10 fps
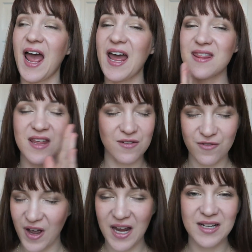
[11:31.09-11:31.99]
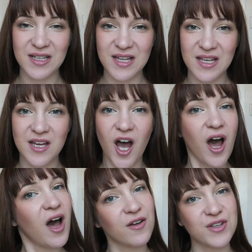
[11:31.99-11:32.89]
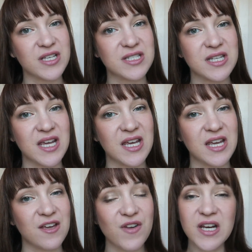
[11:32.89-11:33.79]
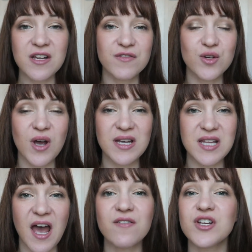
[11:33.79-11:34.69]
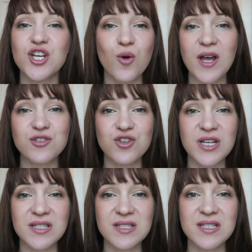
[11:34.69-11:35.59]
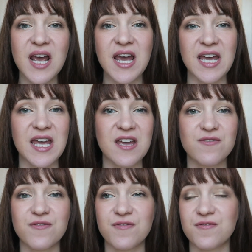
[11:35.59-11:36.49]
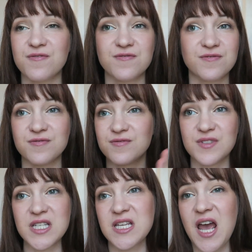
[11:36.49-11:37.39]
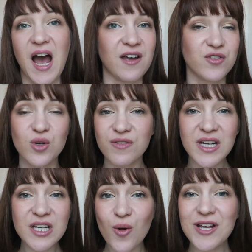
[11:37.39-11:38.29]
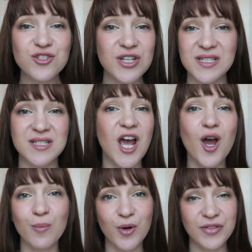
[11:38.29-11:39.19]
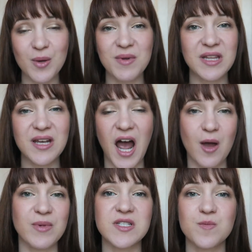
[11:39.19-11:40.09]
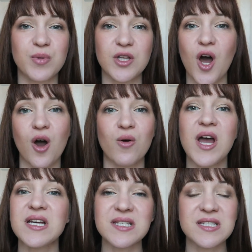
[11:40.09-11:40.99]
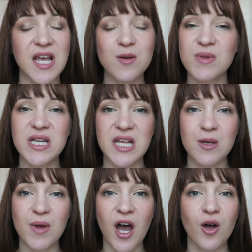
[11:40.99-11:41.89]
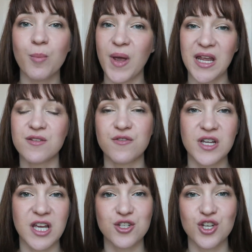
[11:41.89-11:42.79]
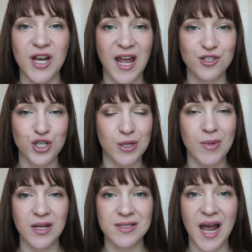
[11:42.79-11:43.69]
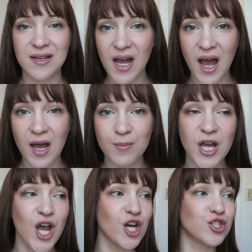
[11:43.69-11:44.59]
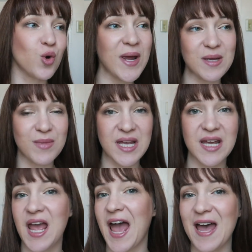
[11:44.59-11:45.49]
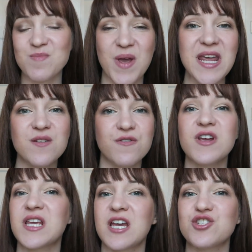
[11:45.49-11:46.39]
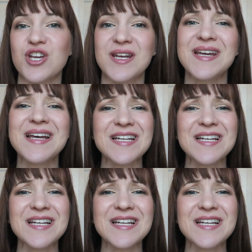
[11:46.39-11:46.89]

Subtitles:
And then finally, obviously, if any of you guys have any questions, if you have any questions, put them in the comments below. Send me an email, painfreekitchen@gmail.com. Tweet me at painfreekitchen.